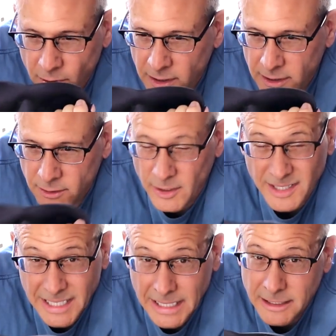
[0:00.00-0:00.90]
or a
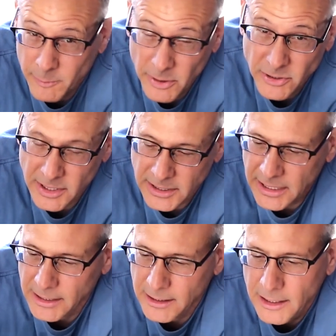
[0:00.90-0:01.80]
tent, especially a
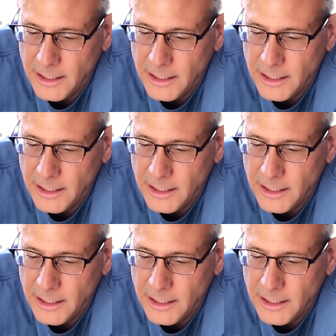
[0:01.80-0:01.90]
tent,